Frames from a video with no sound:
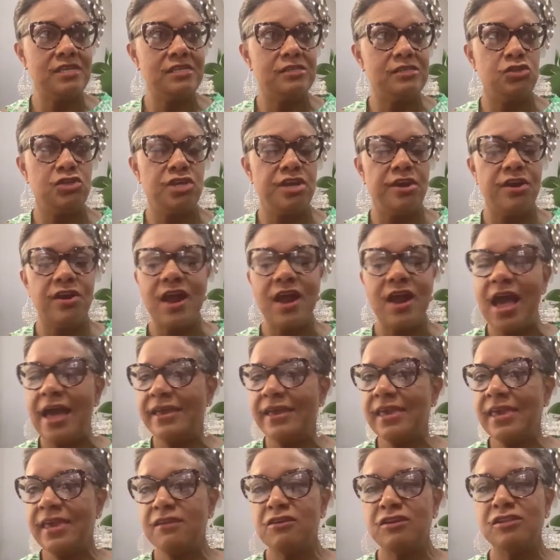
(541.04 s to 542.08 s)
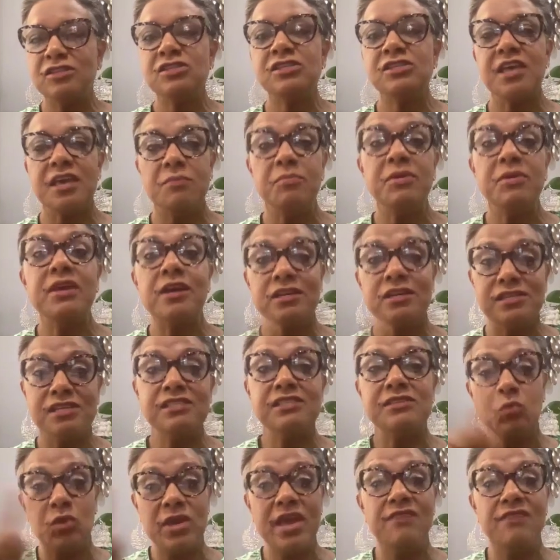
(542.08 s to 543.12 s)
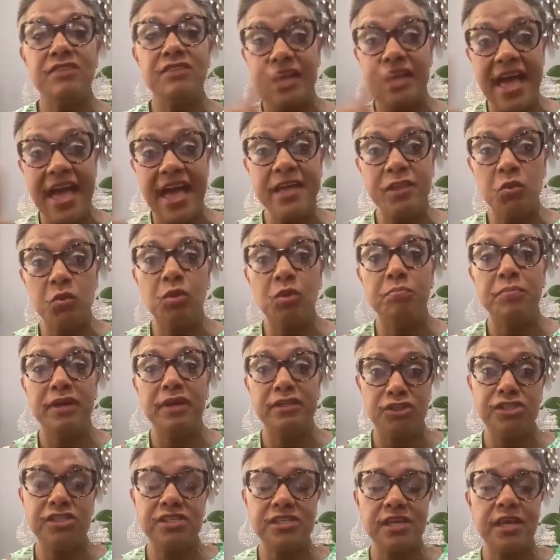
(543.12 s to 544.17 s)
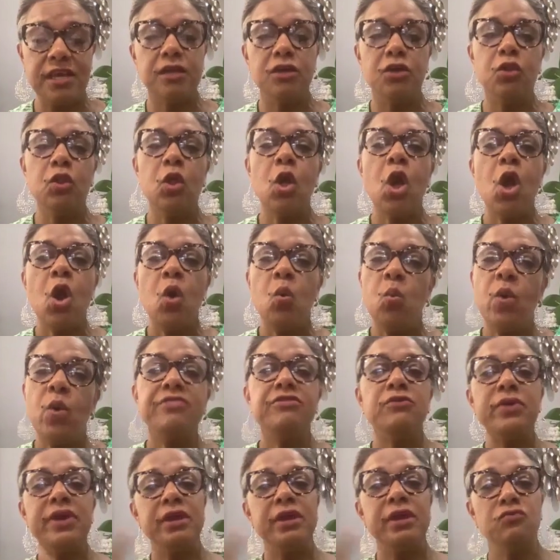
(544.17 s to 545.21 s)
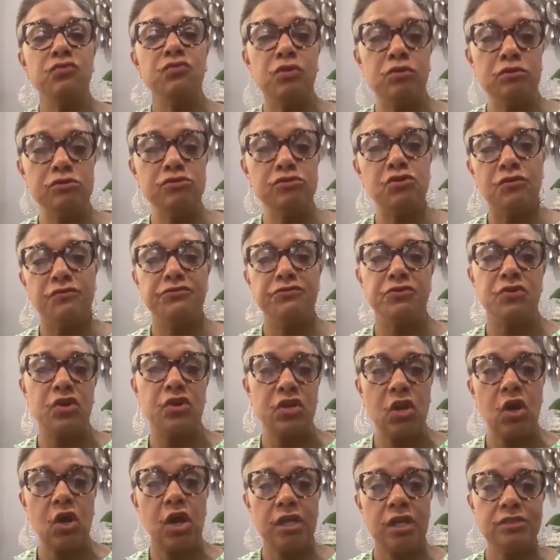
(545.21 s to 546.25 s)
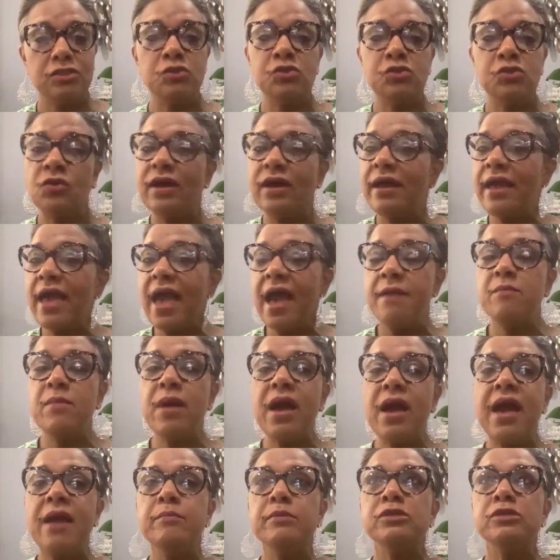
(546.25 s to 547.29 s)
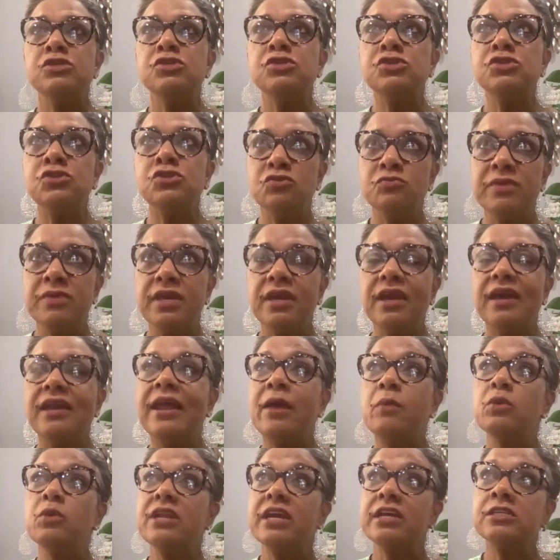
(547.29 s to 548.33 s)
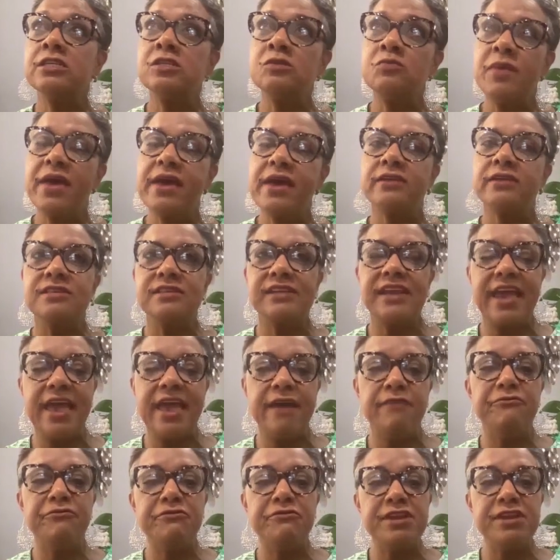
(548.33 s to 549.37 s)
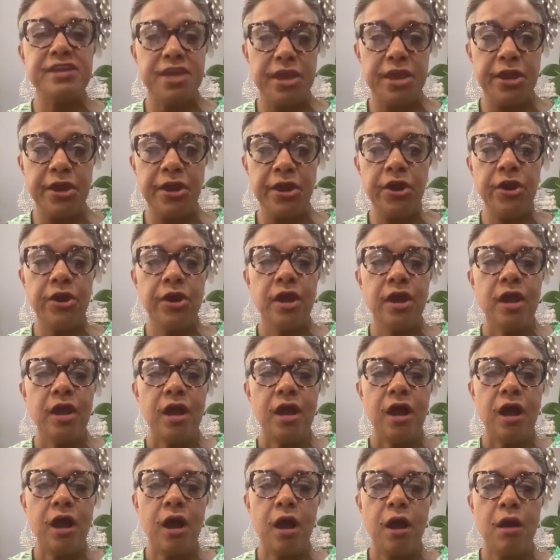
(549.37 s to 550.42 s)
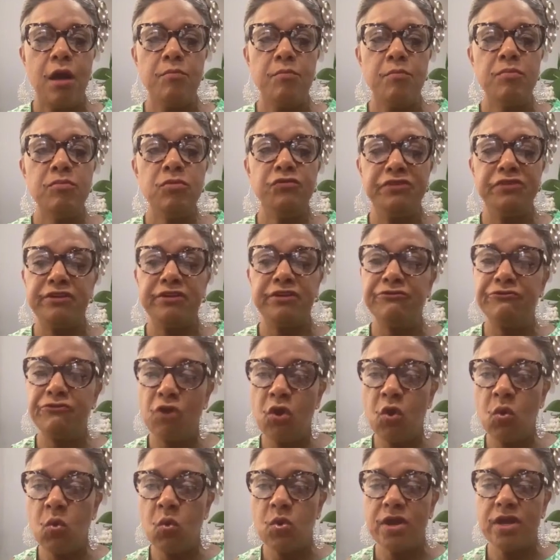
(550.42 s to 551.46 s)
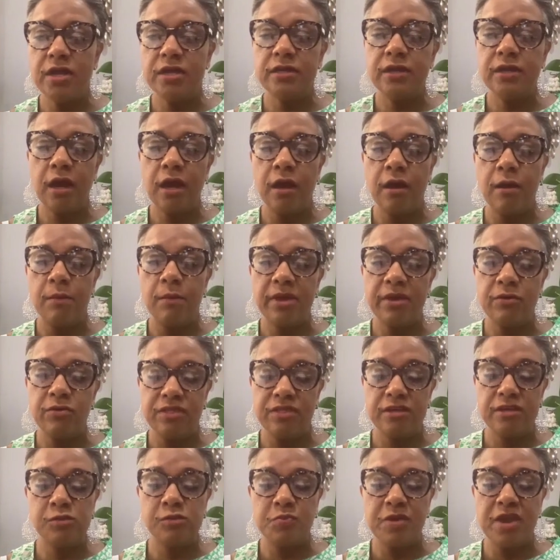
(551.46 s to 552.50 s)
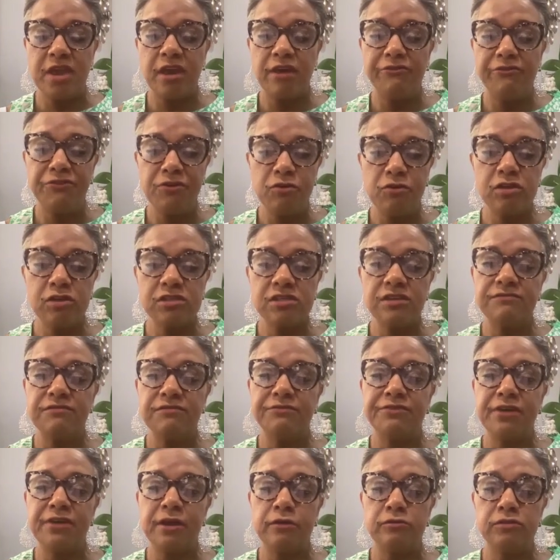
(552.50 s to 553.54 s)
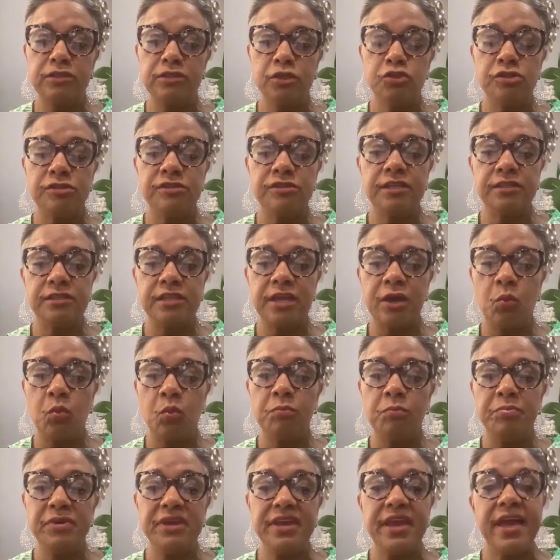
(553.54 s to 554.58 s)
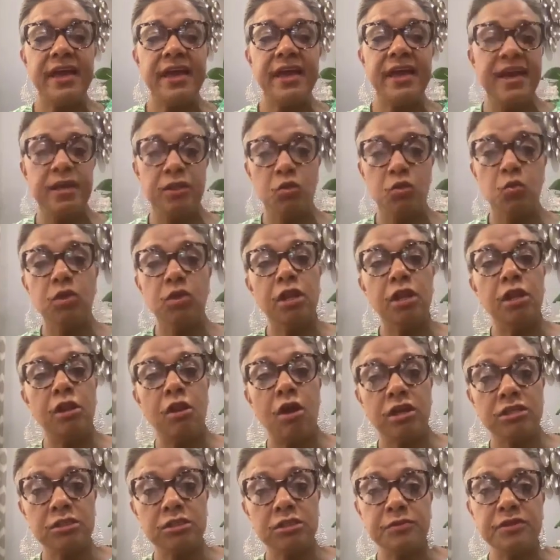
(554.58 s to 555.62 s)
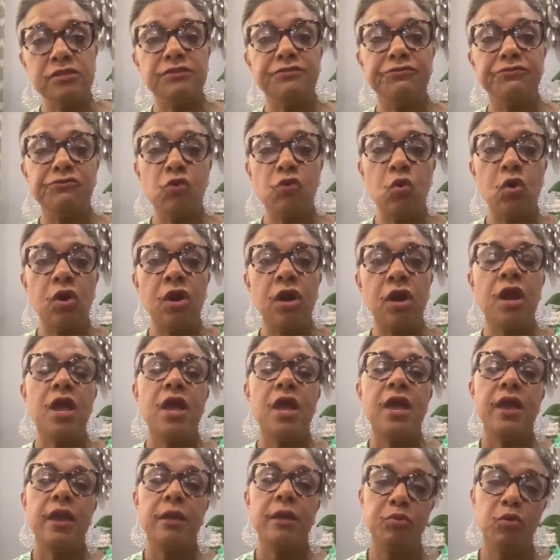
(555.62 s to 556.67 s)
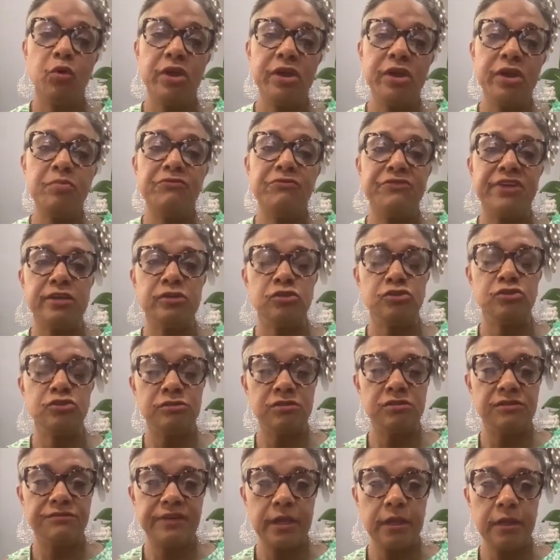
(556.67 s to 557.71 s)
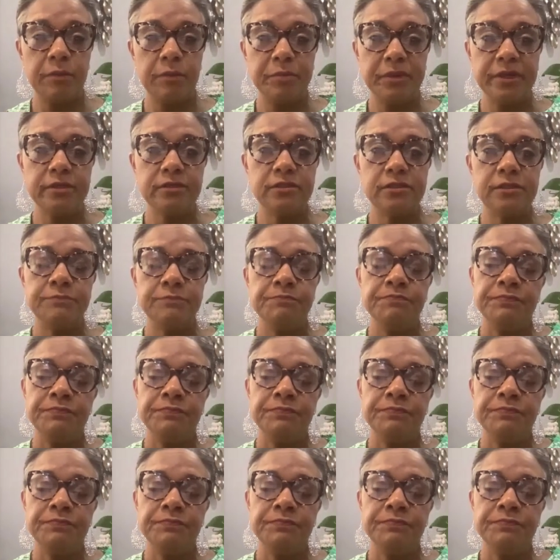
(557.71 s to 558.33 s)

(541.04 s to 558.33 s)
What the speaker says: this year, I cannot say, because we have an annual budget cycle, whether it rolls over or not. So I'm assuming, and I would expect that every year moving forward, this being a focus of the foundation, that there will be an annual allotment for employee professional development.